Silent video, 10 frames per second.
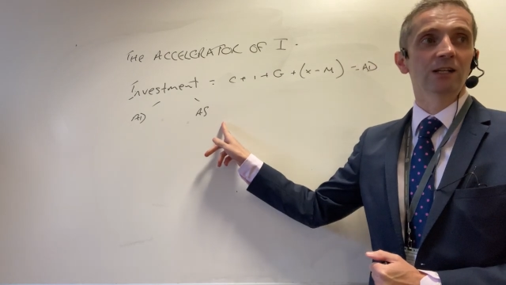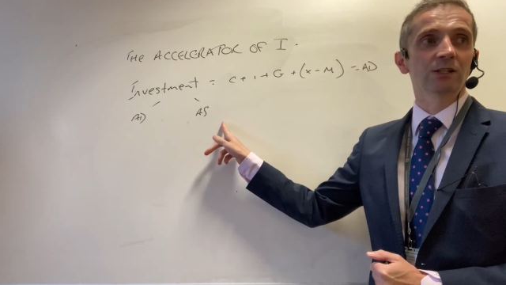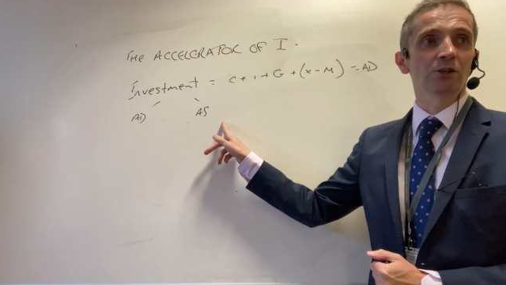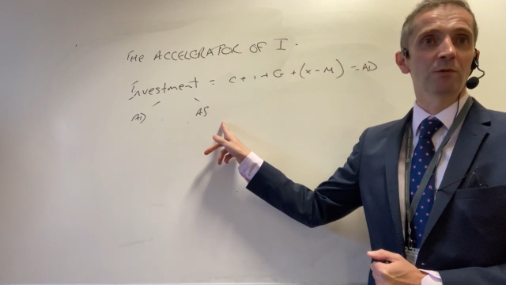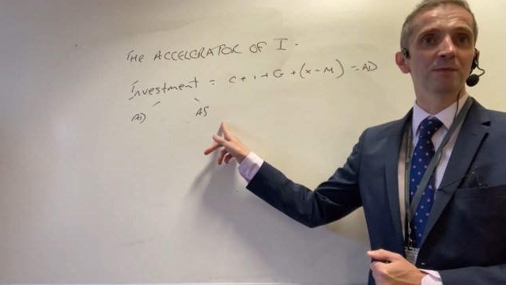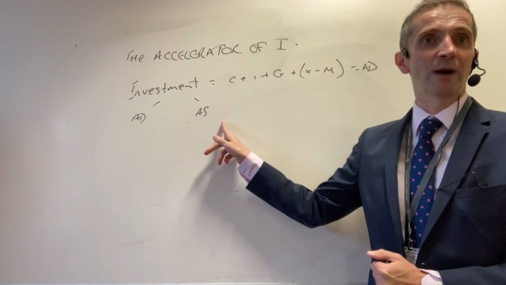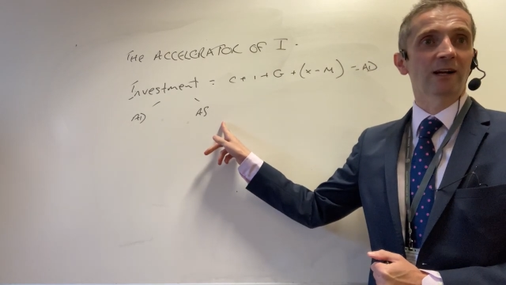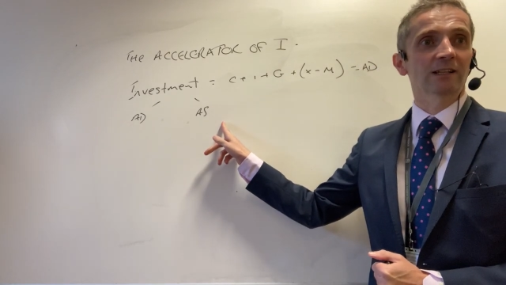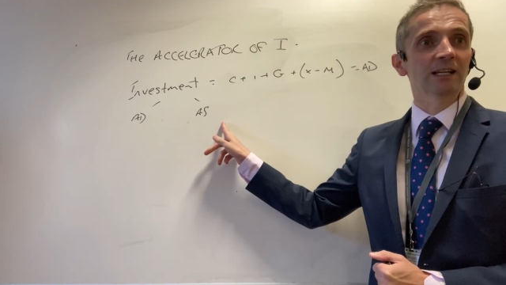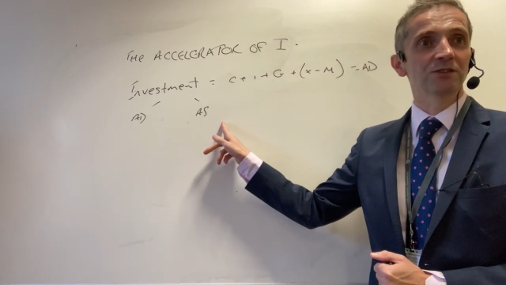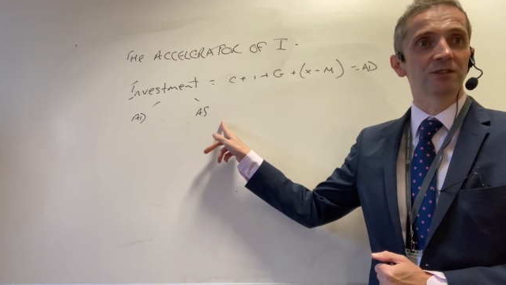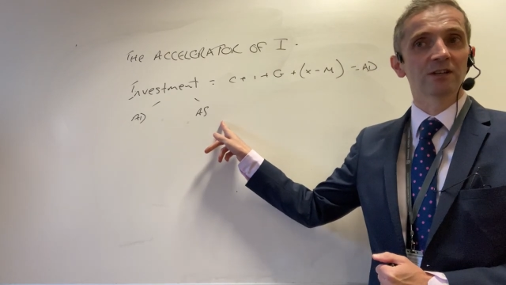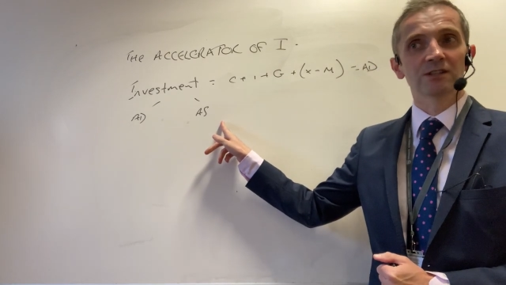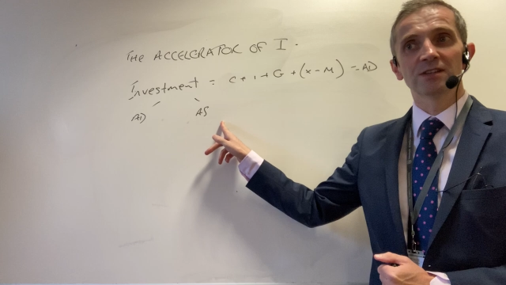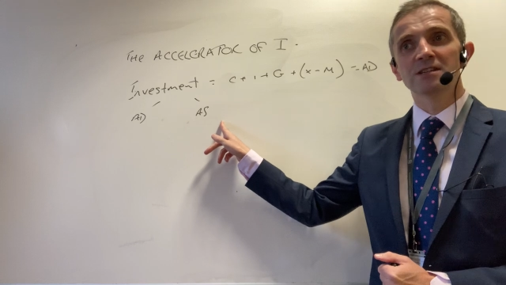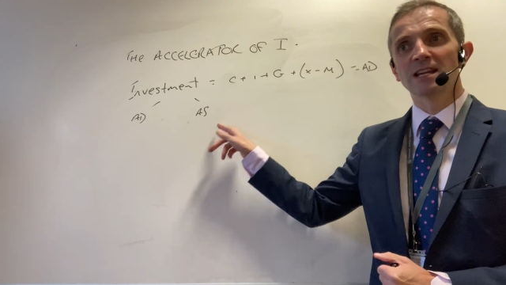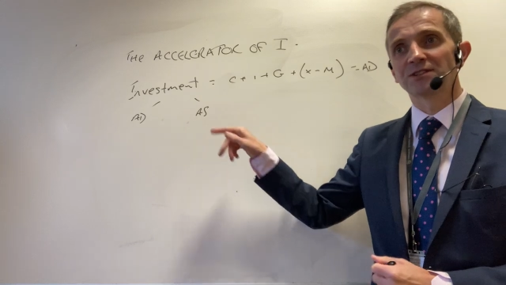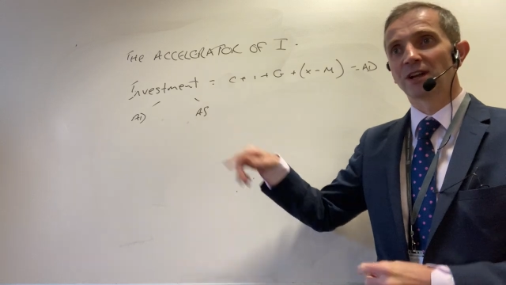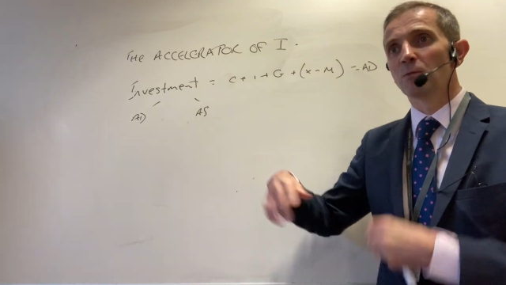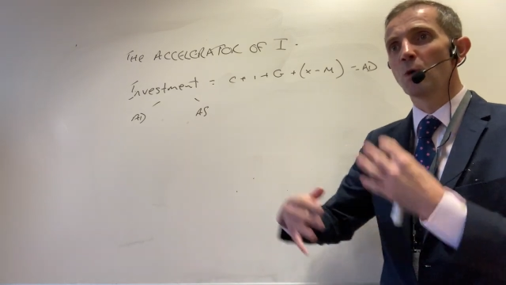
coming back then to Nissan,